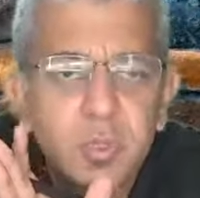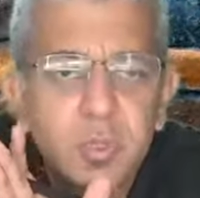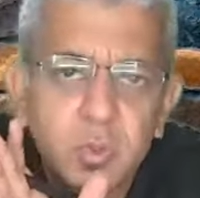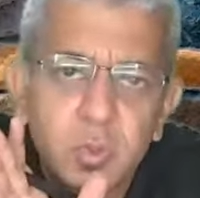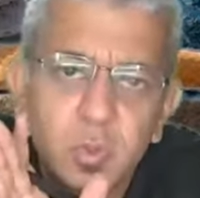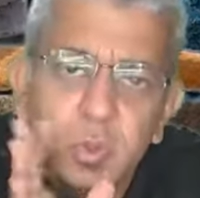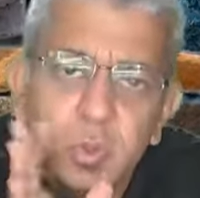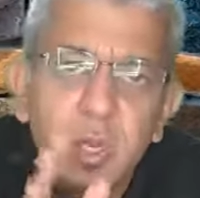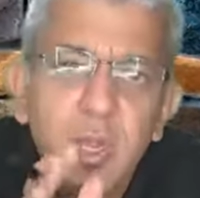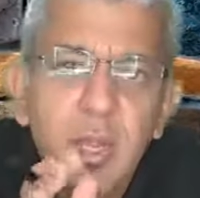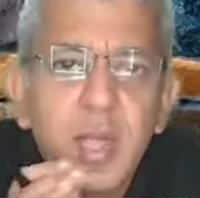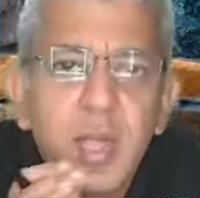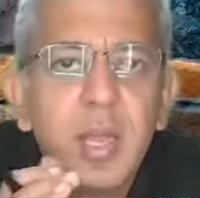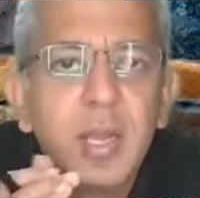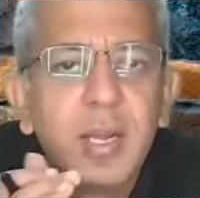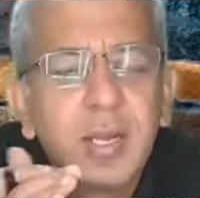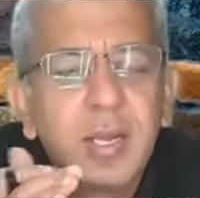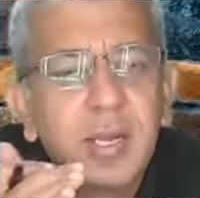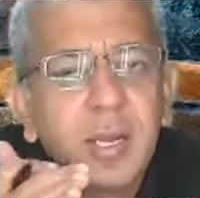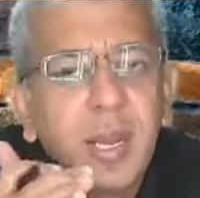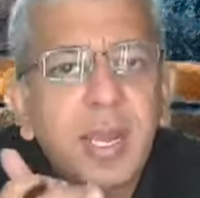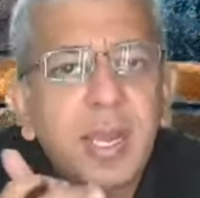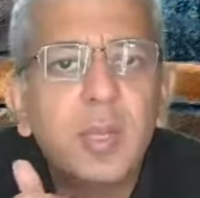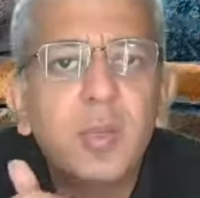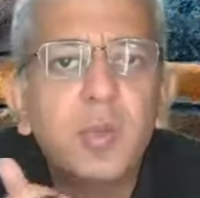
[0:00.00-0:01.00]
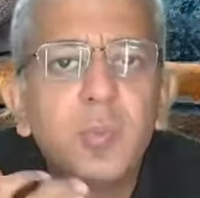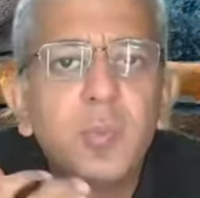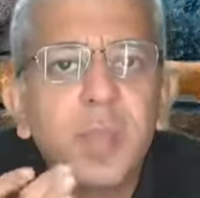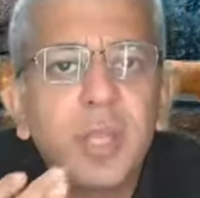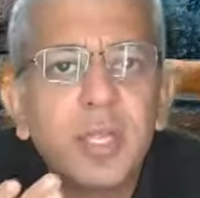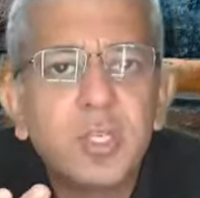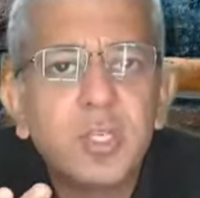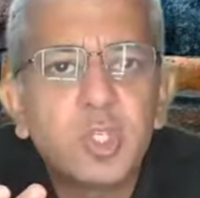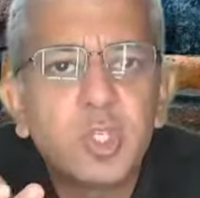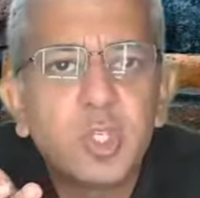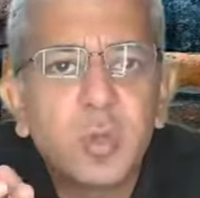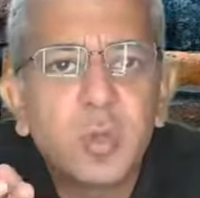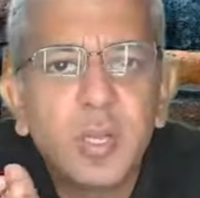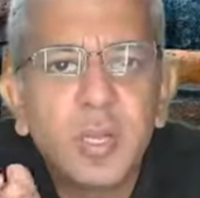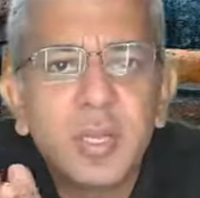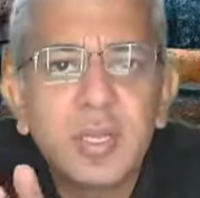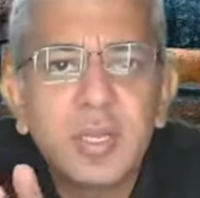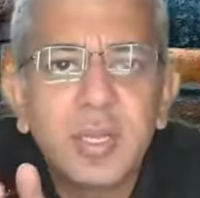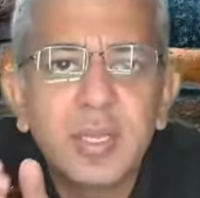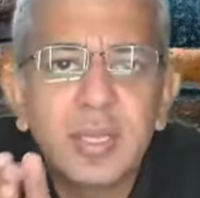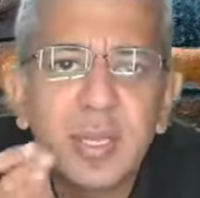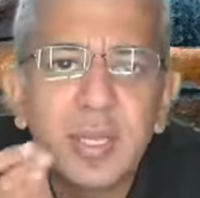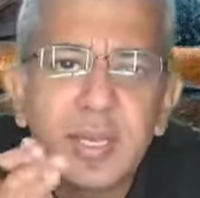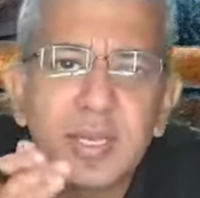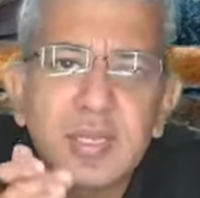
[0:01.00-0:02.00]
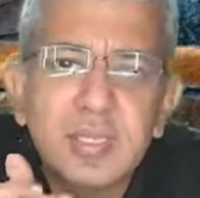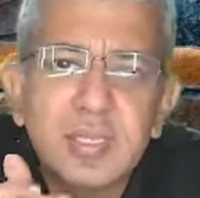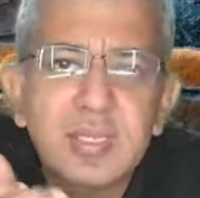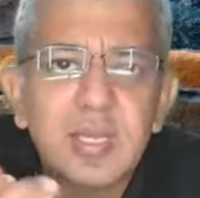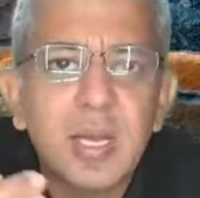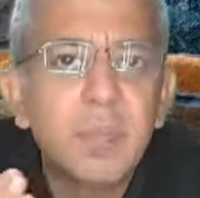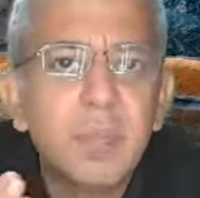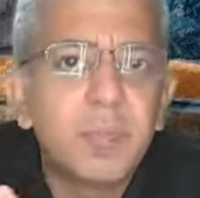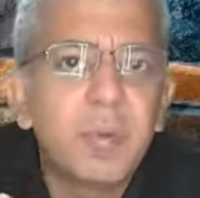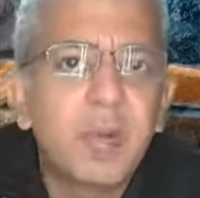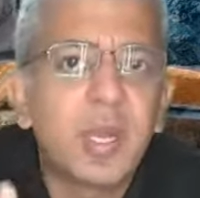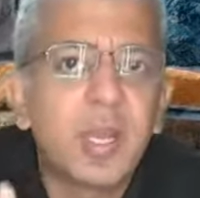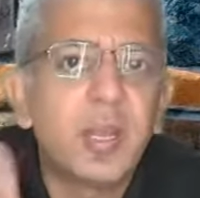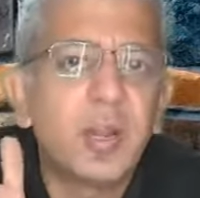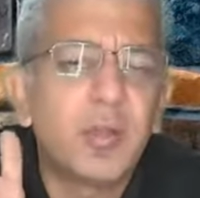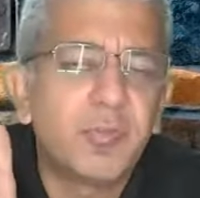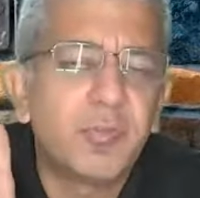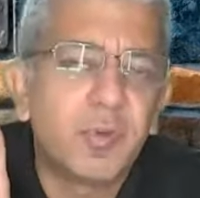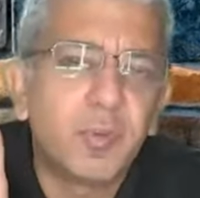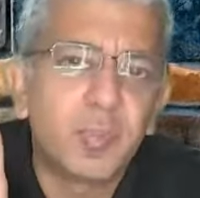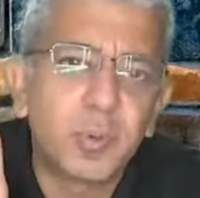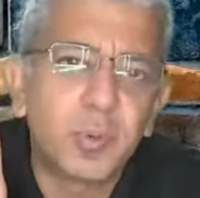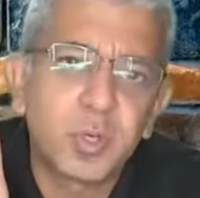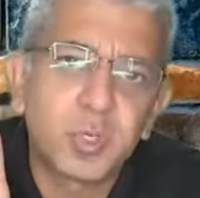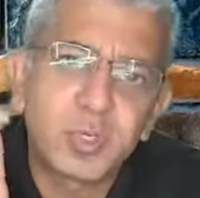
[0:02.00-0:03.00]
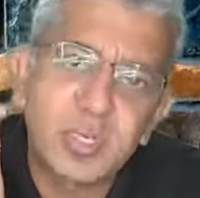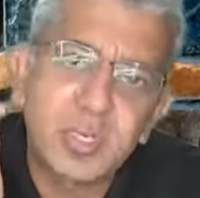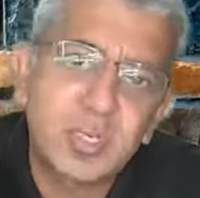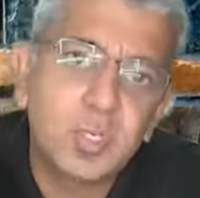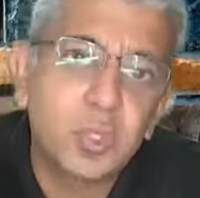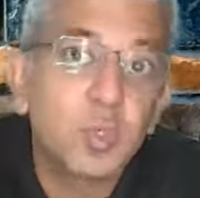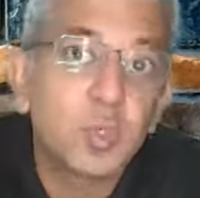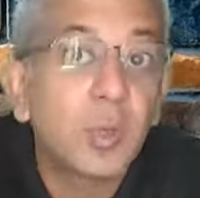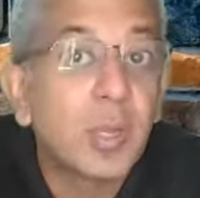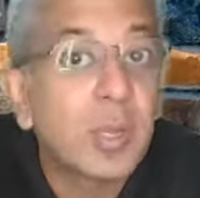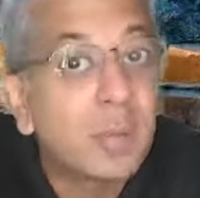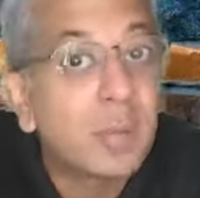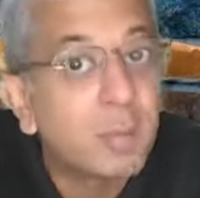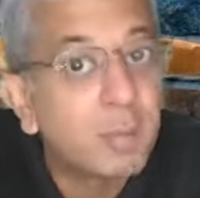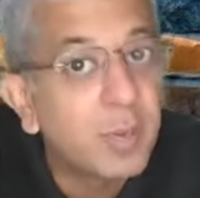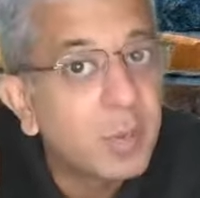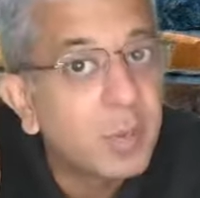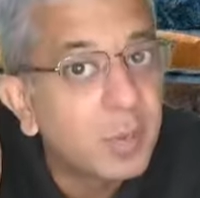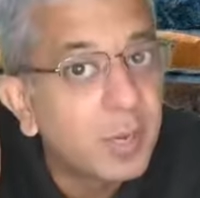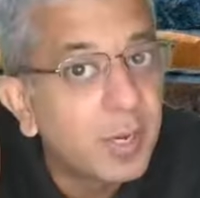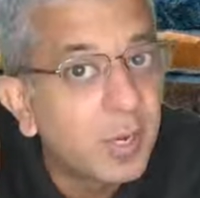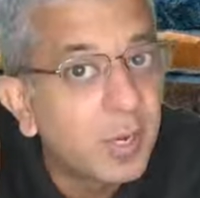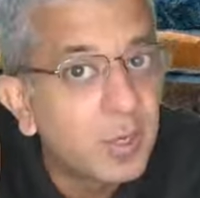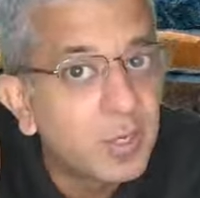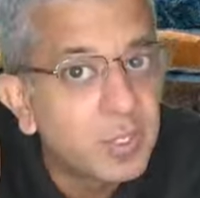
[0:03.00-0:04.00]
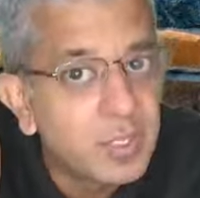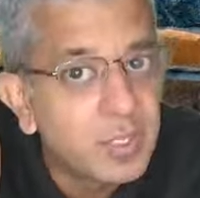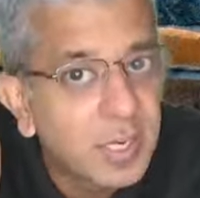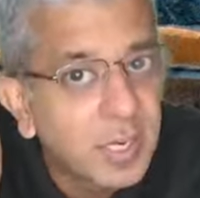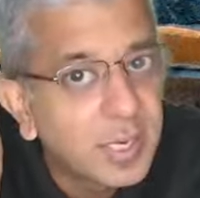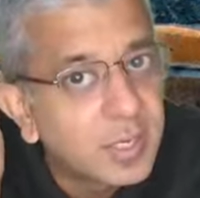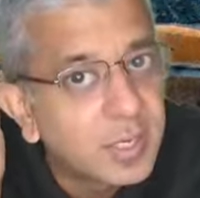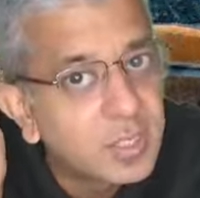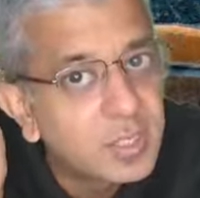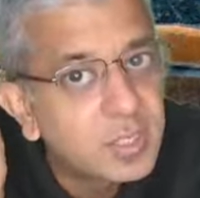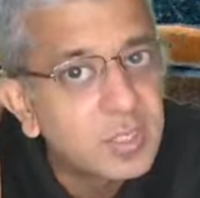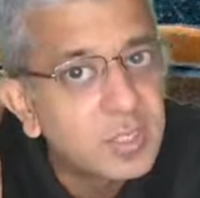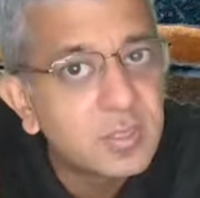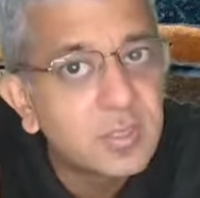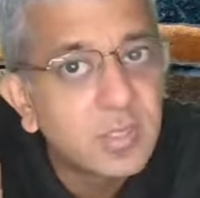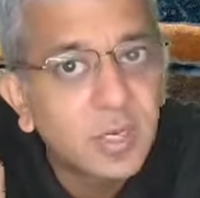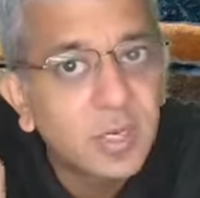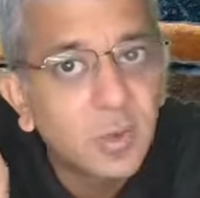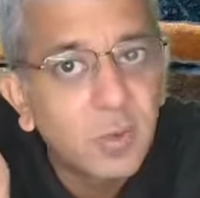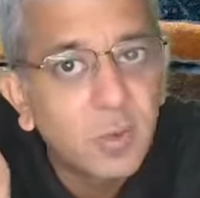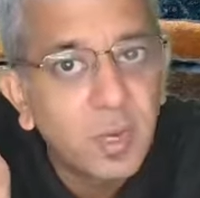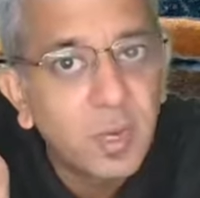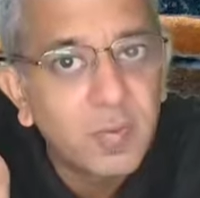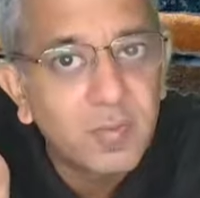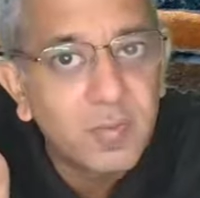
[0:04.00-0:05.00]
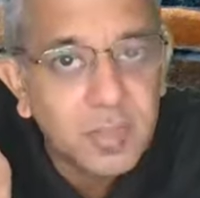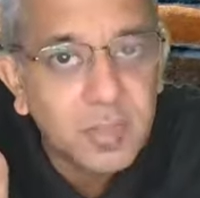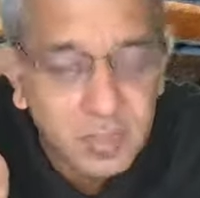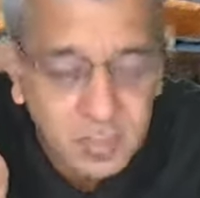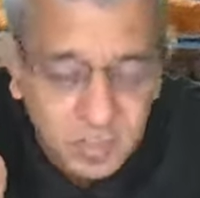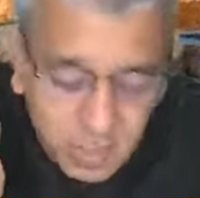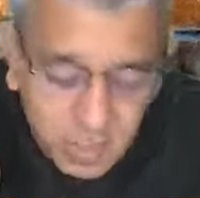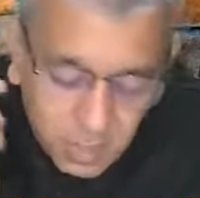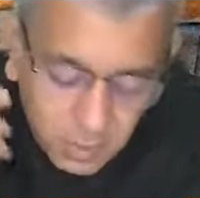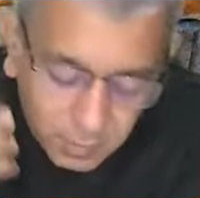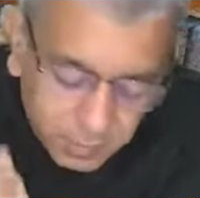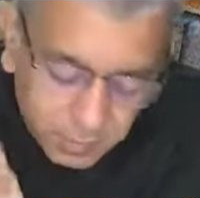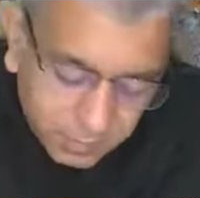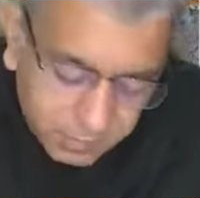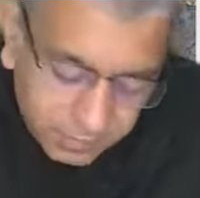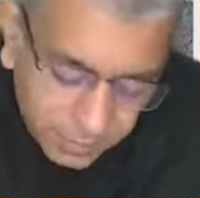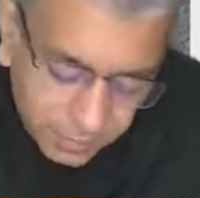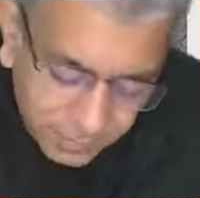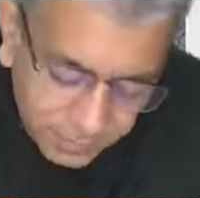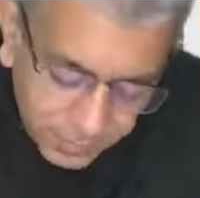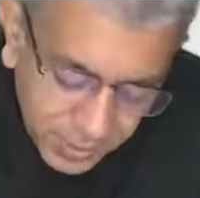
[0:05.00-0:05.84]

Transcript: So try to be ensuring that there is some kind of a process to implement your strategies that you all have listed above.